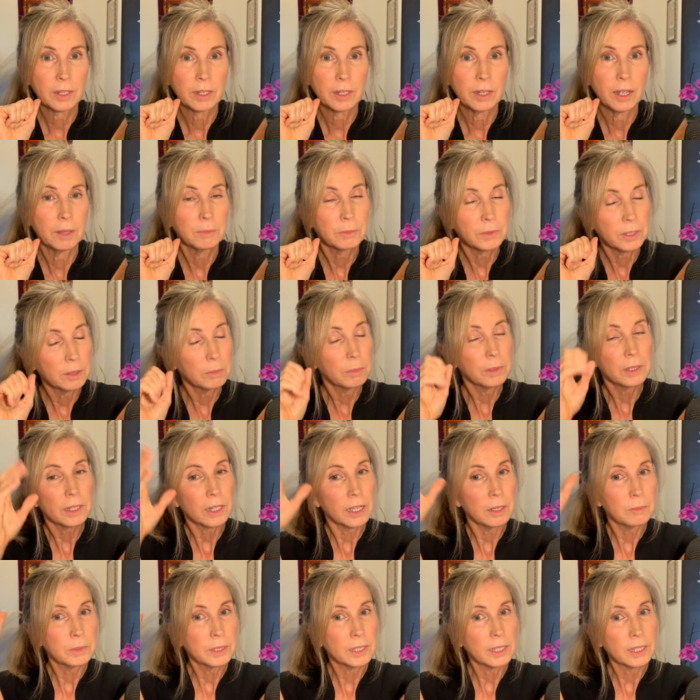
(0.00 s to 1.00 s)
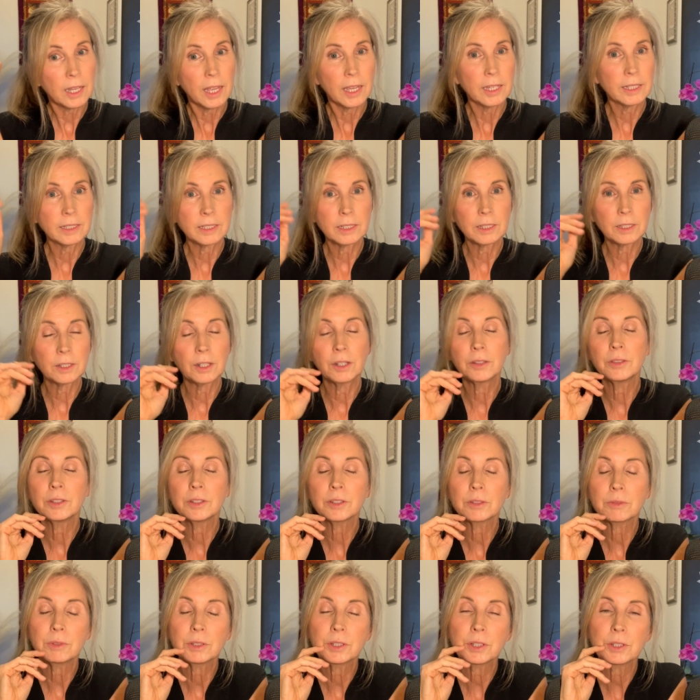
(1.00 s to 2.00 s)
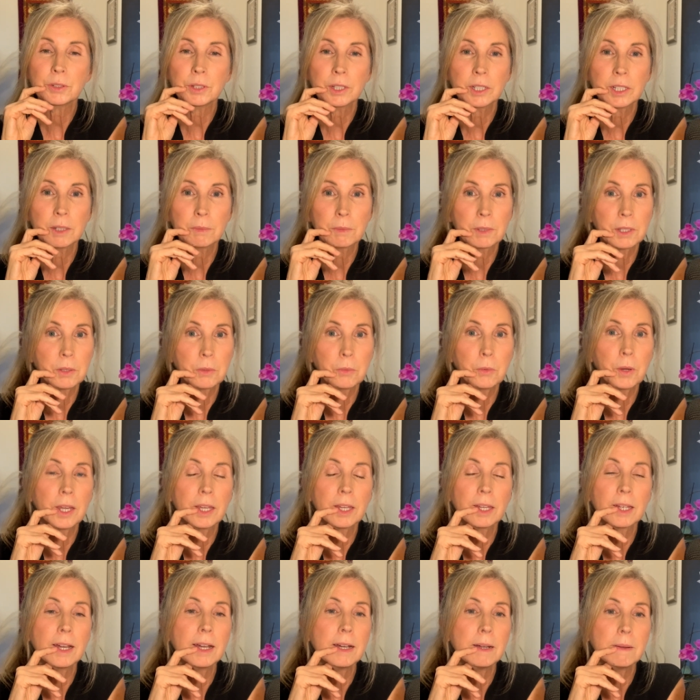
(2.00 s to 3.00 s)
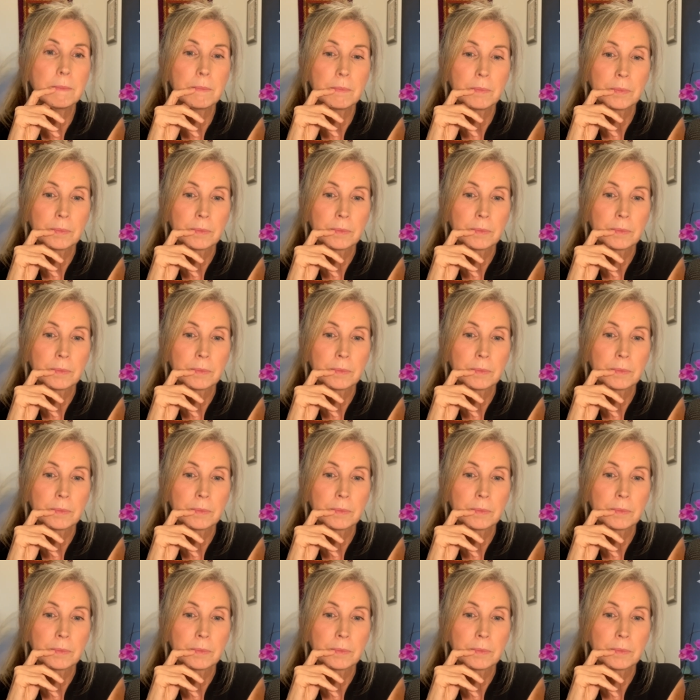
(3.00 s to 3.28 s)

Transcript: I'm going to become enlightened on this retreat. I'm going to wake up.